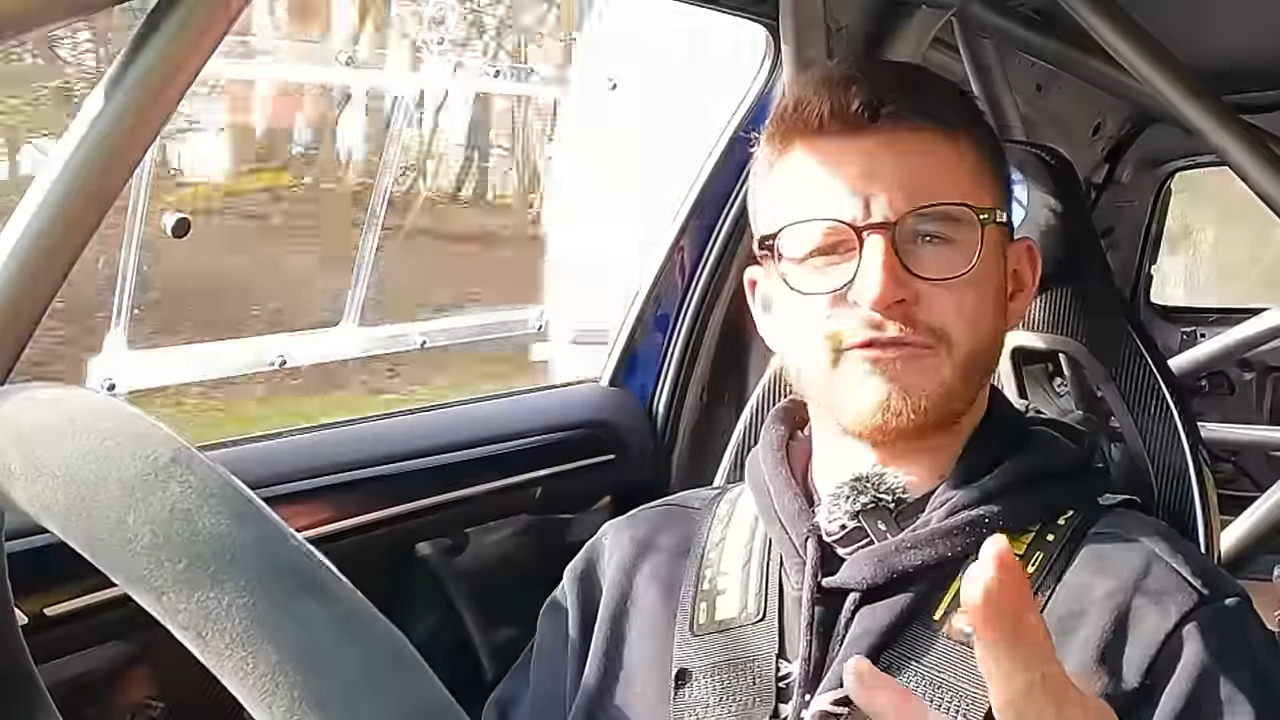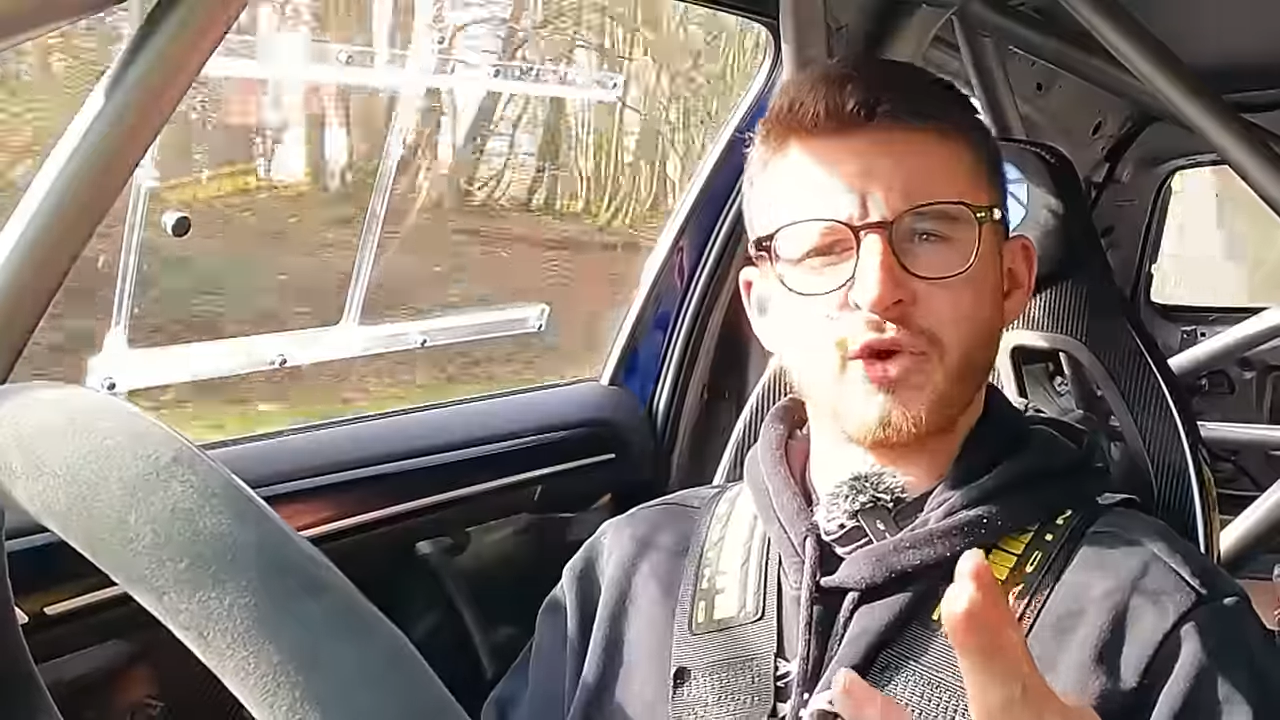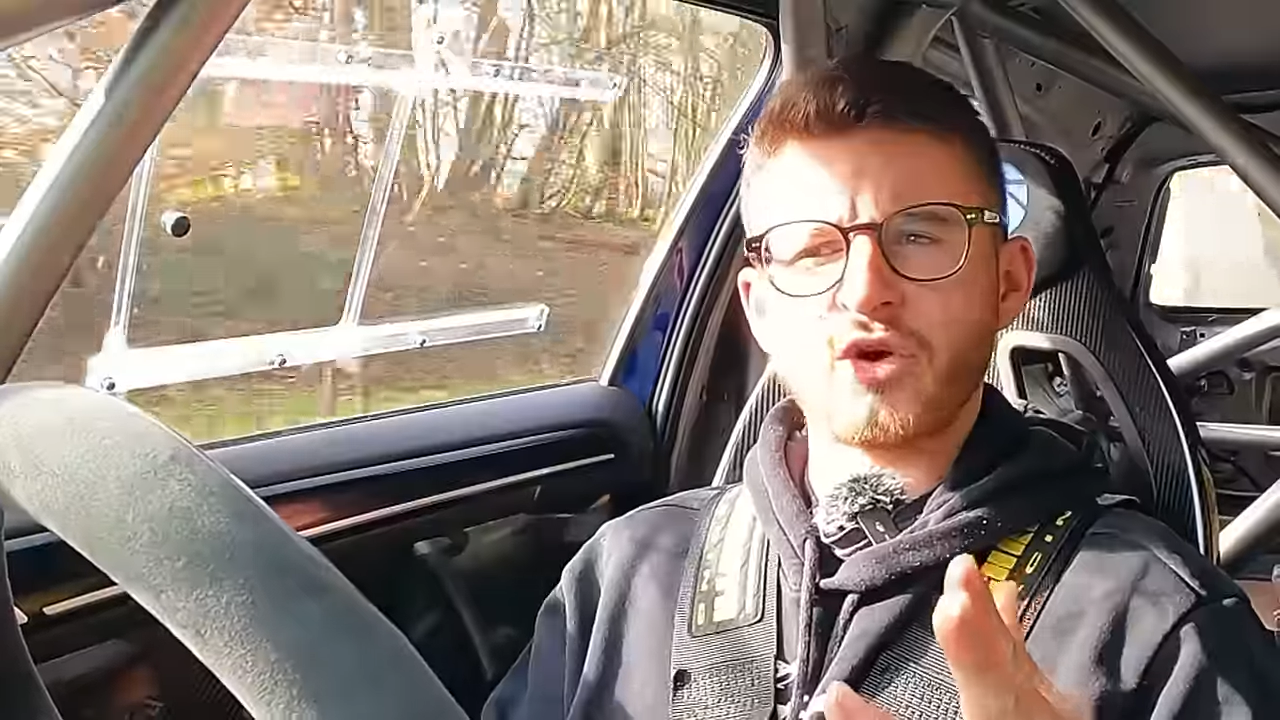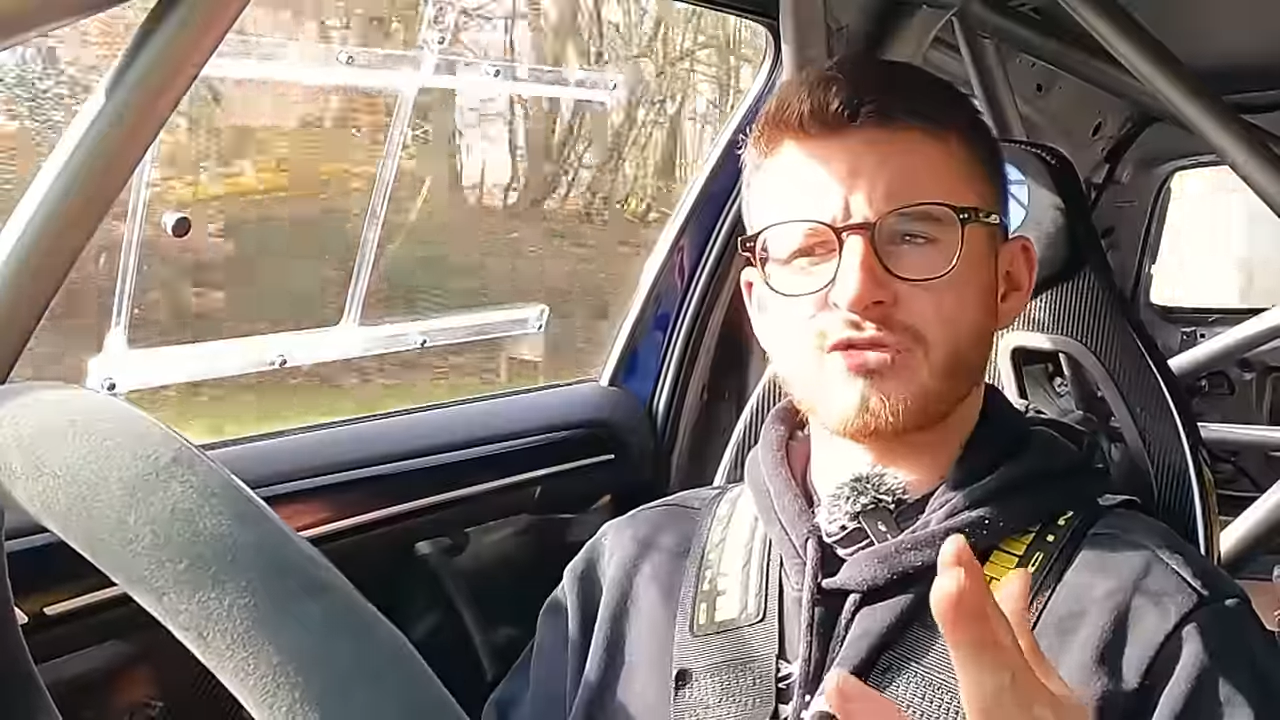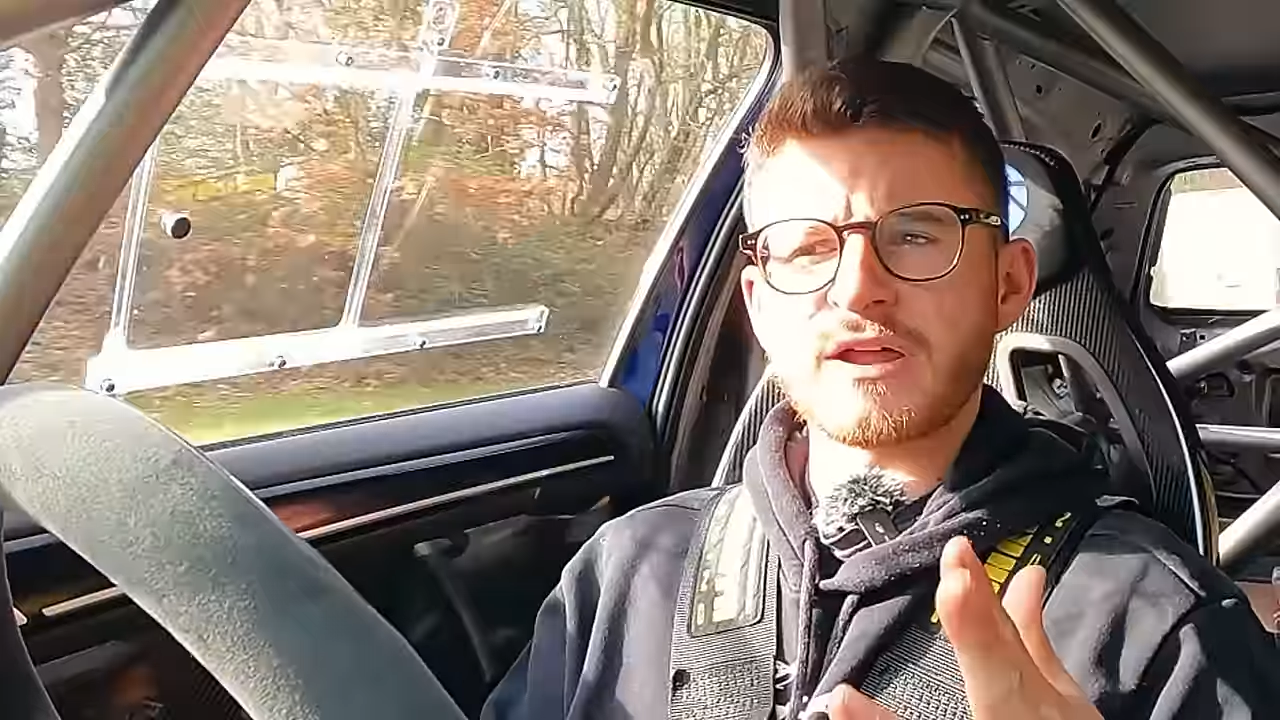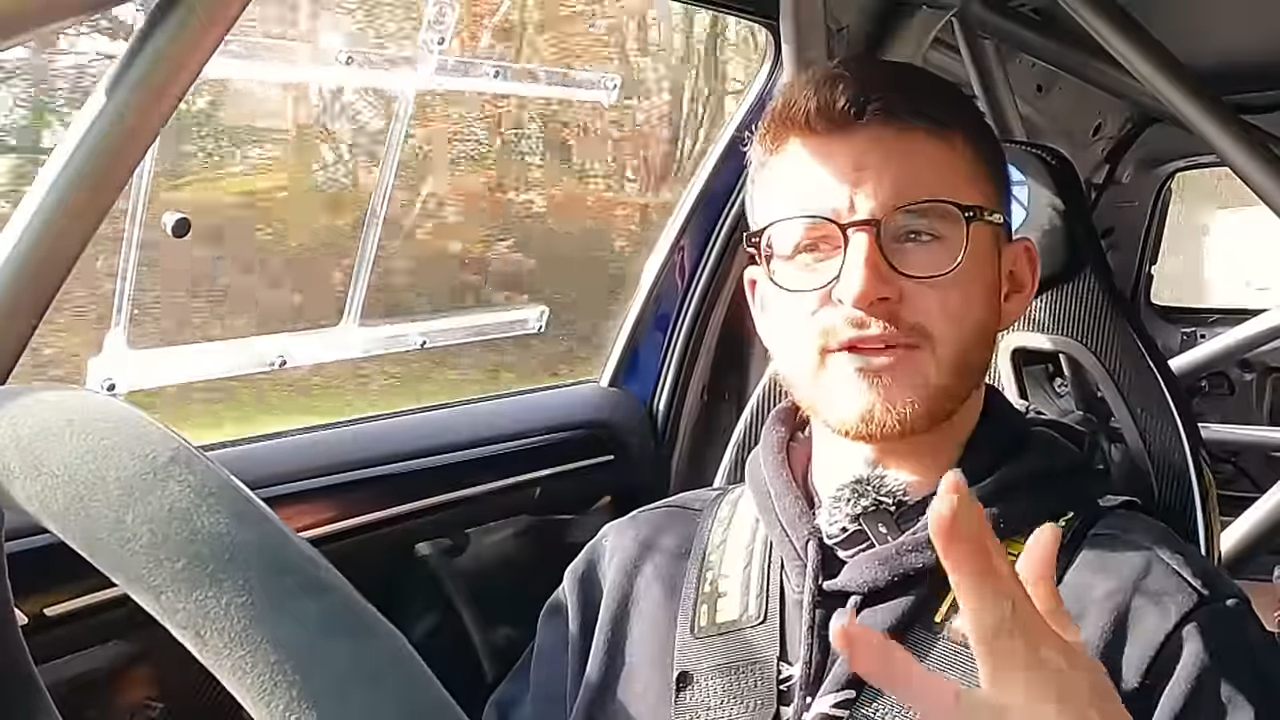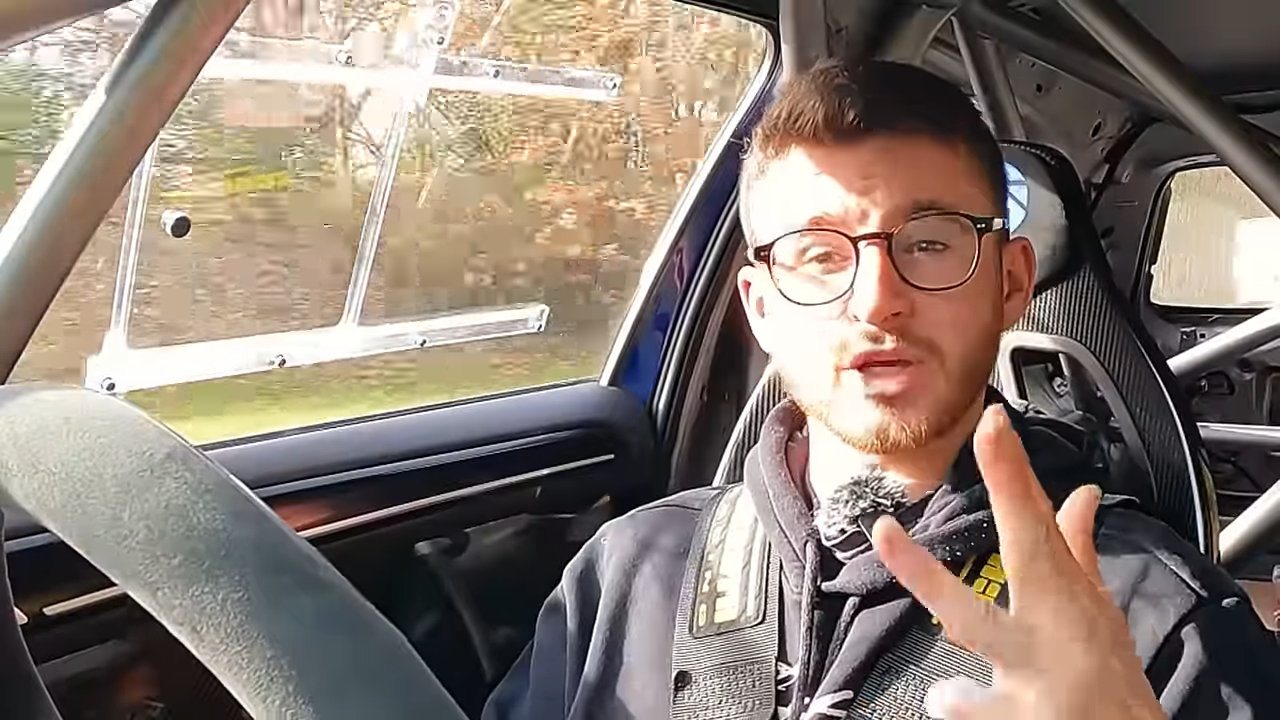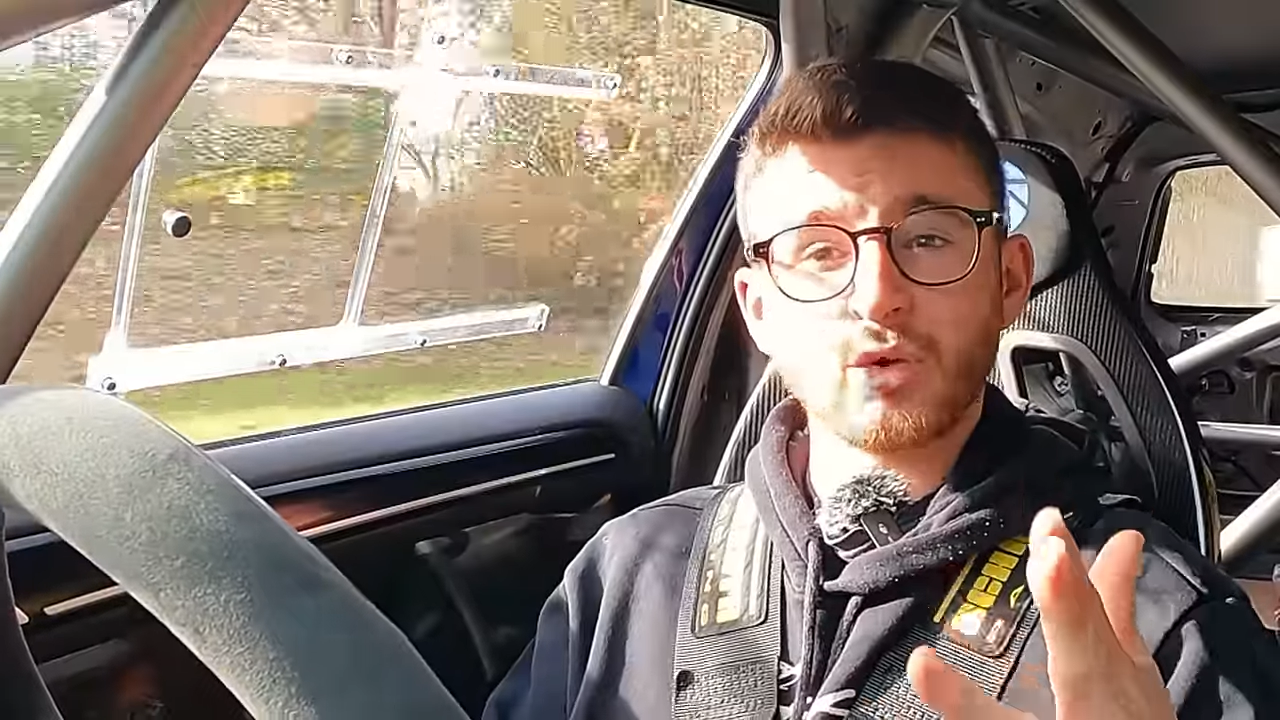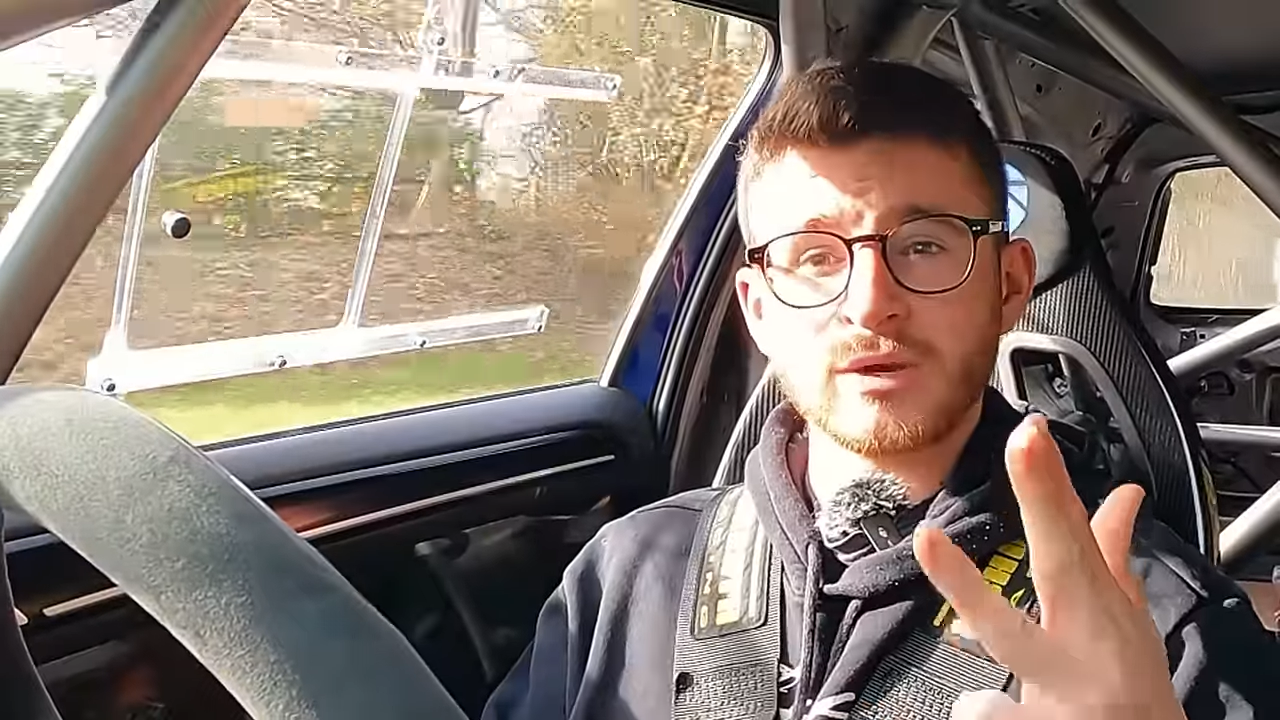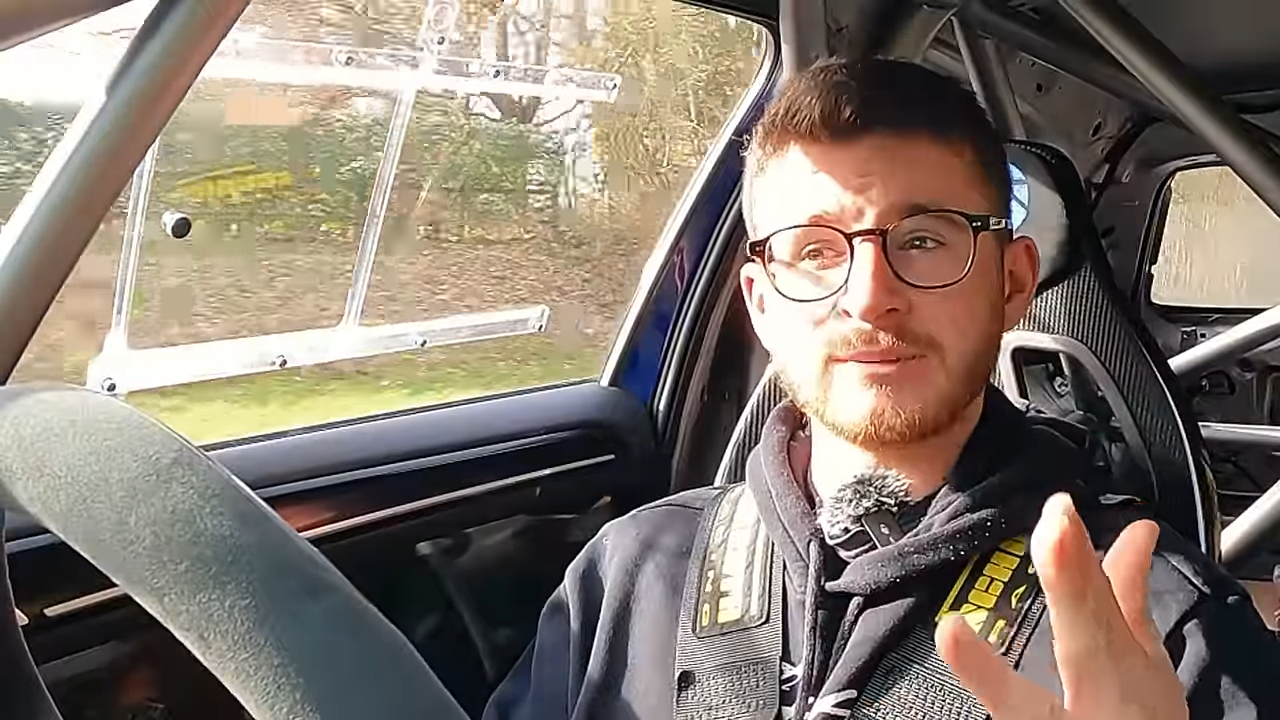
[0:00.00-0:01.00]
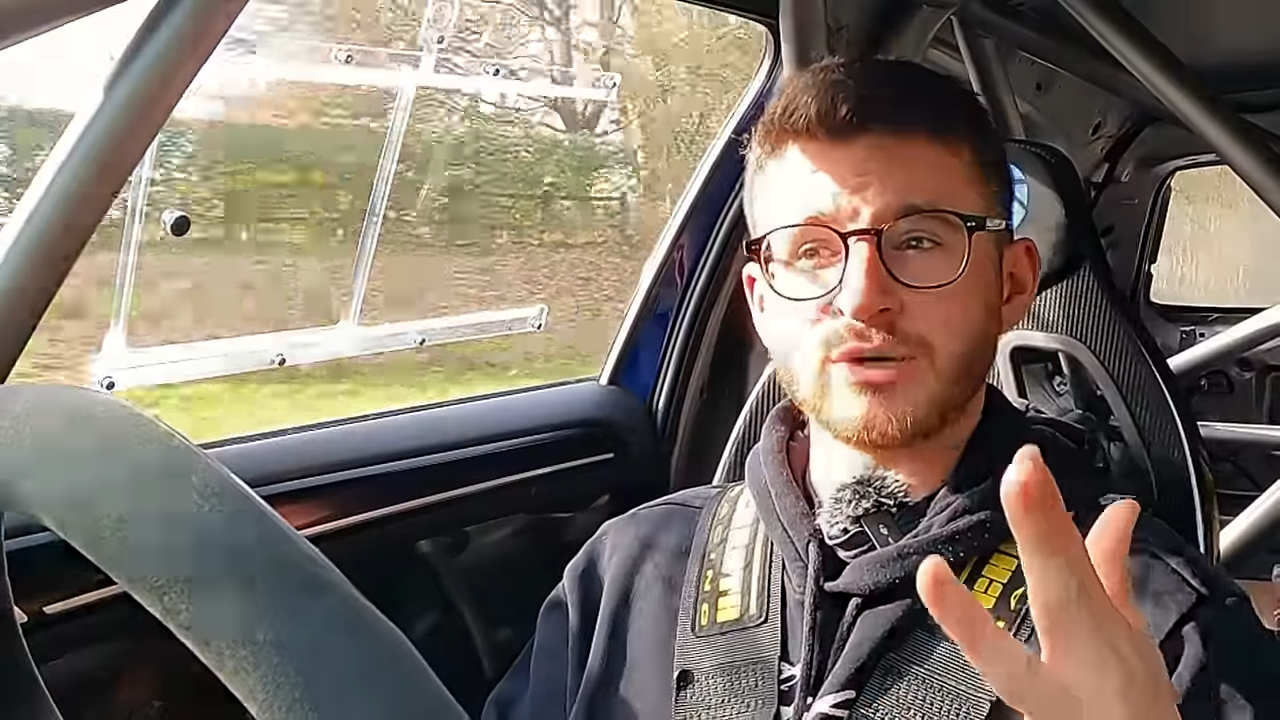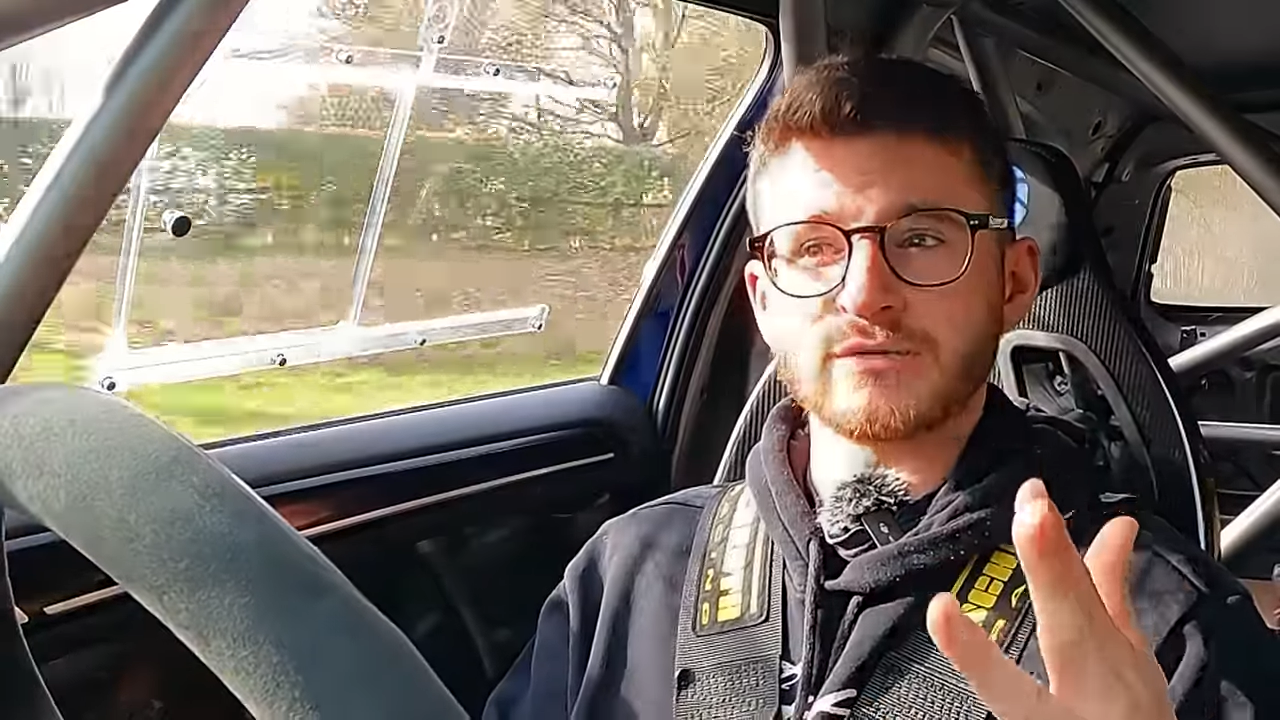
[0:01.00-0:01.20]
four other cooling